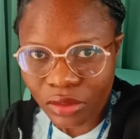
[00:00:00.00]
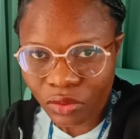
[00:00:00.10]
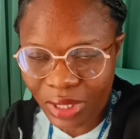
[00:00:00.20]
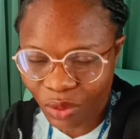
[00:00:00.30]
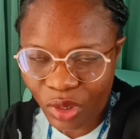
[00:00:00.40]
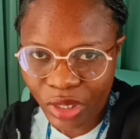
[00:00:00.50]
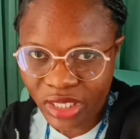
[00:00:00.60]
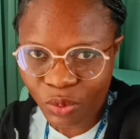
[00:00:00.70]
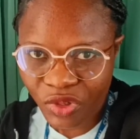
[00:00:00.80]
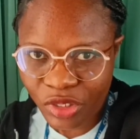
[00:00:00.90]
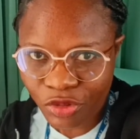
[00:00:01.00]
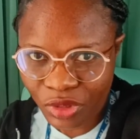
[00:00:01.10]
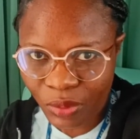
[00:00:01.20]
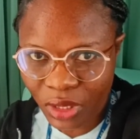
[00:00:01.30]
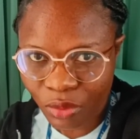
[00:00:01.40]
What you experience
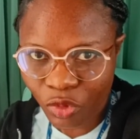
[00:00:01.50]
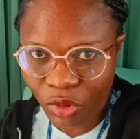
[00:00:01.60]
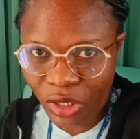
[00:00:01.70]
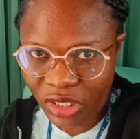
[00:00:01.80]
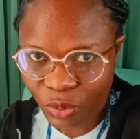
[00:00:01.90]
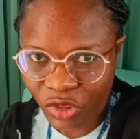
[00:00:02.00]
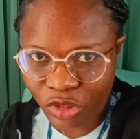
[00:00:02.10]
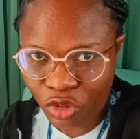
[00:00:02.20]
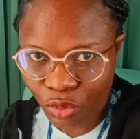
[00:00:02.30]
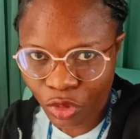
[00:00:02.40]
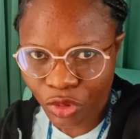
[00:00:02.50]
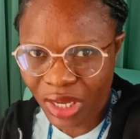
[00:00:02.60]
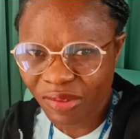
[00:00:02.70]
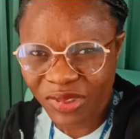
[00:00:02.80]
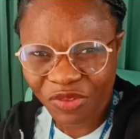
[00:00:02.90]
today might not be what you experience tomorrow.
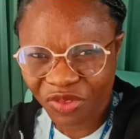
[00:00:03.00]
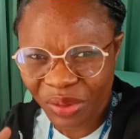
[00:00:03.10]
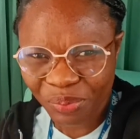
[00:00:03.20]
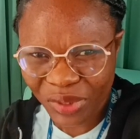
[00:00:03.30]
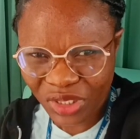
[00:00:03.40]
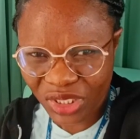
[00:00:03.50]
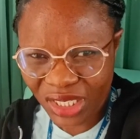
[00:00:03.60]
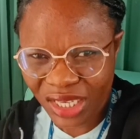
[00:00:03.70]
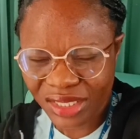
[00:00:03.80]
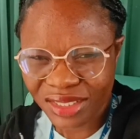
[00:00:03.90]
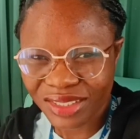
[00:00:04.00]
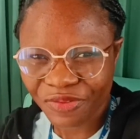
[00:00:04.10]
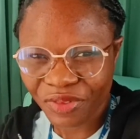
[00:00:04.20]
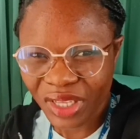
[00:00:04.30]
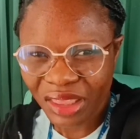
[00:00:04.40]
You have different patients,
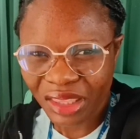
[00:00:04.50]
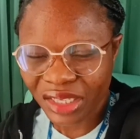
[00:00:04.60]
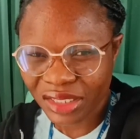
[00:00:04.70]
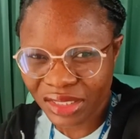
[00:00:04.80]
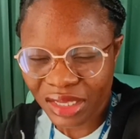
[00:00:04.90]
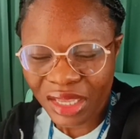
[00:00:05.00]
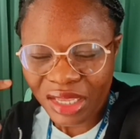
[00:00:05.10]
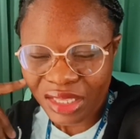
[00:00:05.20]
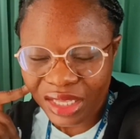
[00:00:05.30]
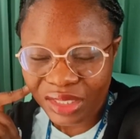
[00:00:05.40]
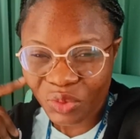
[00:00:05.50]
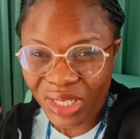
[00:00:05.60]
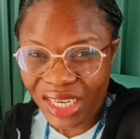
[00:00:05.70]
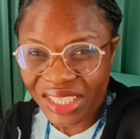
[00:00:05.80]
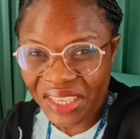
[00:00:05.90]
different things, and
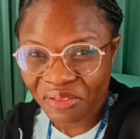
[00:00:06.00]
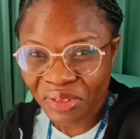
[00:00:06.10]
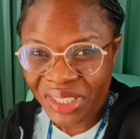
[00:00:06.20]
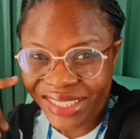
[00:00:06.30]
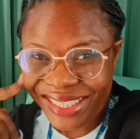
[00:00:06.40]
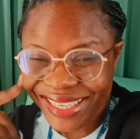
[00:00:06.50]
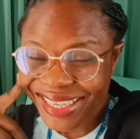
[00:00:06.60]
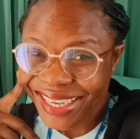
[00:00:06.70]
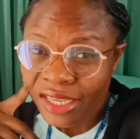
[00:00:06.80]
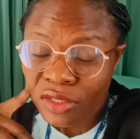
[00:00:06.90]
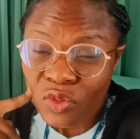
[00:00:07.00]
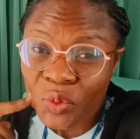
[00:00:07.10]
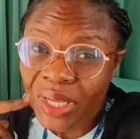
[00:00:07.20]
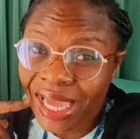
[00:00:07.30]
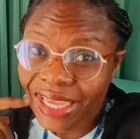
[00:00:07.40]
we learn every day.
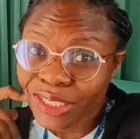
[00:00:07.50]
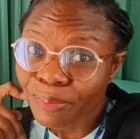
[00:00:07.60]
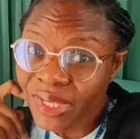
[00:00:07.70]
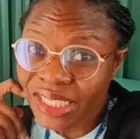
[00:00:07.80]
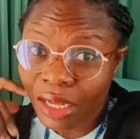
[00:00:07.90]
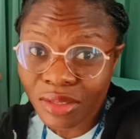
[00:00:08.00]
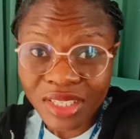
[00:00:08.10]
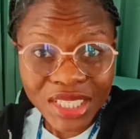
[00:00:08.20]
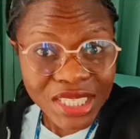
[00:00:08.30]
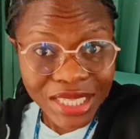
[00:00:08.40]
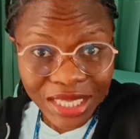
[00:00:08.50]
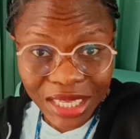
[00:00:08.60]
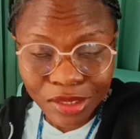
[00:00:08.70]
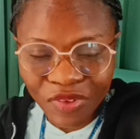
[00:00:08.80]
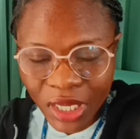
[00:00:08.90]
So guys, please, I'll say this
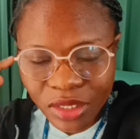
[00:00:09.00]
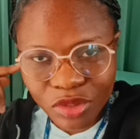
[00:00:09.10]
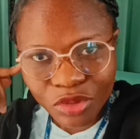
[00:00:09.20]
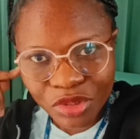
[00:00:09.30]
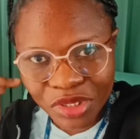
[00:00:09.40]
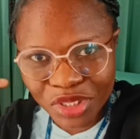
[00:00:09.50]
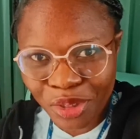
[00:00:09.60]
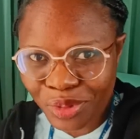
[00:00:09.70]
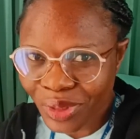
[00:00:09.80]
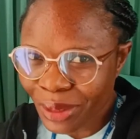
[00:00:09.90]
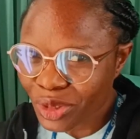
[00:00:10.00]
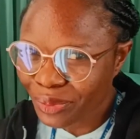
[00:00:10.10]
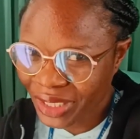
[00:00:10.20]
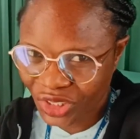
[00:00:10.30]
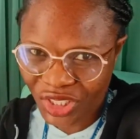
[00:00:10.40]
again, if you're here to do this, subscribe to
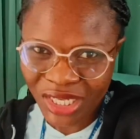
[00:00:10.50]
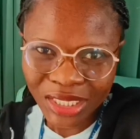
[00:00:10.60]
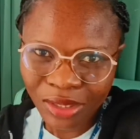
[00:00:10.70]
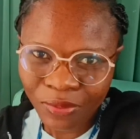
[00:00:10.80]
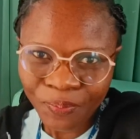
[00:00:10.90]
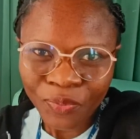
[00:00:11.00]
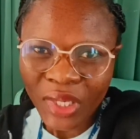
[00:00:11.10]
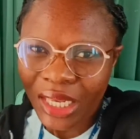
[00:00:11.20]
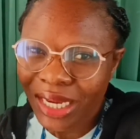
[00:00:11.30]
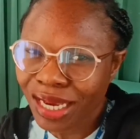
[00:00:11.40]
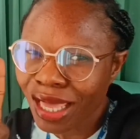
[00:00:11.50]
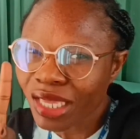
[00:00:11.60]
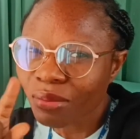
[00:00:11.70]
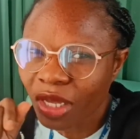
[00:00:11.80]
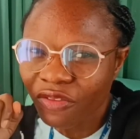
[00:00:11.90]
my channel,
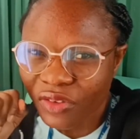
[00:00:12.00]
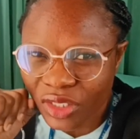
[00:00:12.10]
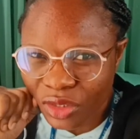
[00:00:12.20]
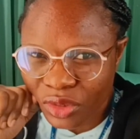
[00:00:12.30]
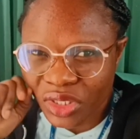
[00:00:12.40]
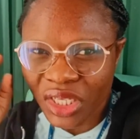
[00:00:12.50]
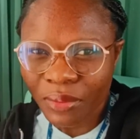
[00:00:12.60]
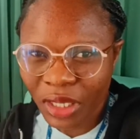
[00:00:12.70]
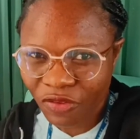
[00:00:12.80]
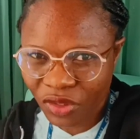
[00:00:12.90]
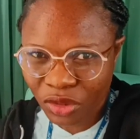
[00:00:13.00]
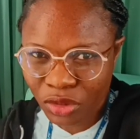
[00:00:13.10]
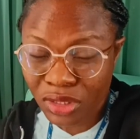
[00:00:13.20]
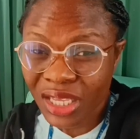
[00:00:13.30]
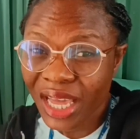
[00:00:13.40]
like my videos, share my
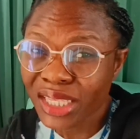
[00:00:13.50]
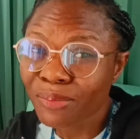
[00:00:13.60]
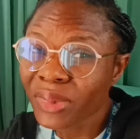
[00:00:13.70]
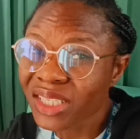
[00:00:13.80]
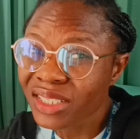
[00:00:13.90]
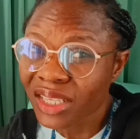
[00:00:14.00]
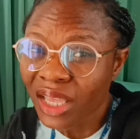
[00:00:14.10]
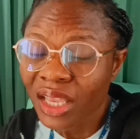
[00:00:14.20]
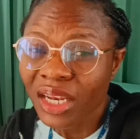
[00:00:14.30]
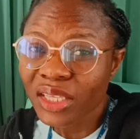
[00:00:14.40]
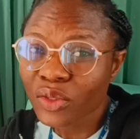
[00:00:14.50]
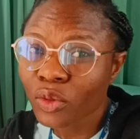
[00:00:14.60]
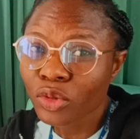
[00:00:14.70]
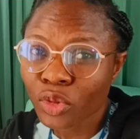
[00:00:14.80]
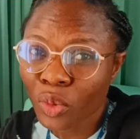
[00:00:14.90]
videos. Guys, please, let's
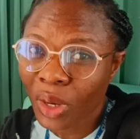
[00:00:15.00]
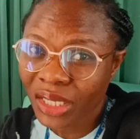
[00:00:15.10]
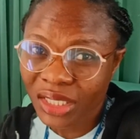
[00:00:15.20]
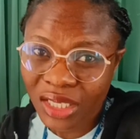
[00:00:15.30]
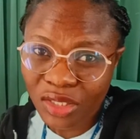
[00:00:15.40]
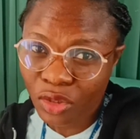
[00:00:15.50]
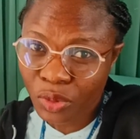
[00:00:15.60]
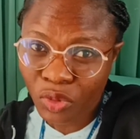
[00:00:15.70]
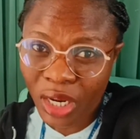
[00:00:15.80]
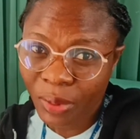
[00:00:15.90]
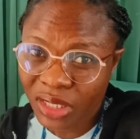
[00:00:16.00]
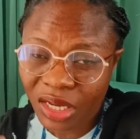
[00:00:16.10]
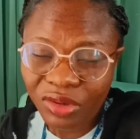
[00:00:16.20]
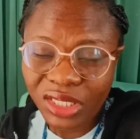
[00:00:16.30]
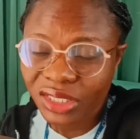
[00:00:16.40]
go to 1k subscribers.
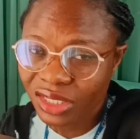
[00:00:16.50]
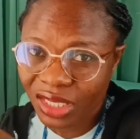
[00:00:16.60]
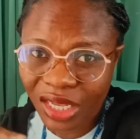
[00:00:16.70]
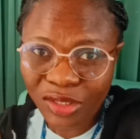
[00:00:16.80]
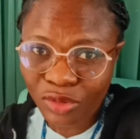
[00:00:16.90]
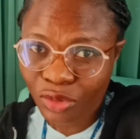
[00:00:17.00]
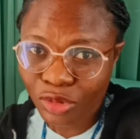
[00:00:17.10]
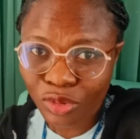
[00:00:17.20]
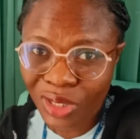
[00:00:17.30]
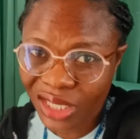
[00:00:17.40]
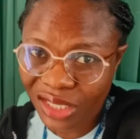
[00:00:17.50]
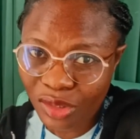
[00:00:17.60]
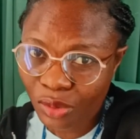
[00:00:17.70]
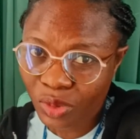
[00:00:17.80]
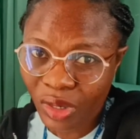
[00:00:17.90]
I really desire to go to 1k
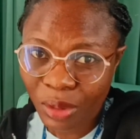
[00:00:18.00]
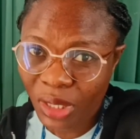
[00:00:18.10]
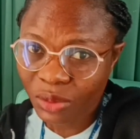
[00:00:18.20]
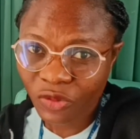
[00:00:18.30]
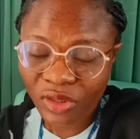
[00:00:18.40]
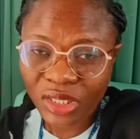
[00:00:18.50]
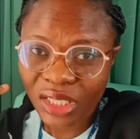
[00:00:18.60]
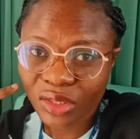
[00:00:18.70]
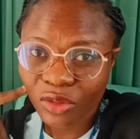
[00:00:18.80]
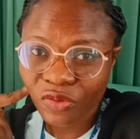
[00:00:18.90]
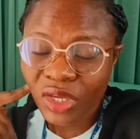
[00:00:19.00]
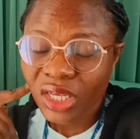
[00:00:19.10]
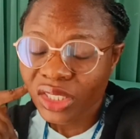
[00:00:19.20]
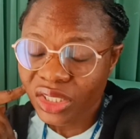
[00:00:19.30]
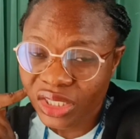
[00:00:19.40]
subscribers before the end of
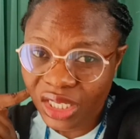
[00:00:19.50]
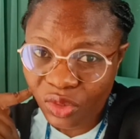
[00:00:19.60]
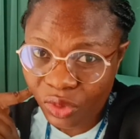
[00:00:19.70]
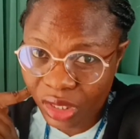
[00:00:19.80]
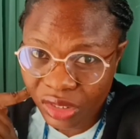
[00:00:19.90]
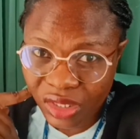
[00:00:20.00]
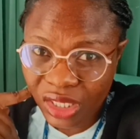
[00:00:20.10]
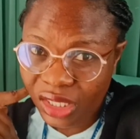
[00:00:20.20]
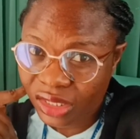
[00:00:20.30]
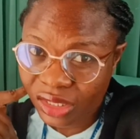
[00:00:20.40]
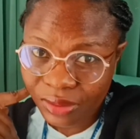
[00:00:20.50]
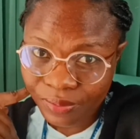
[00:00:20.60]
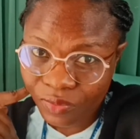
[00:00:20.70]
January, and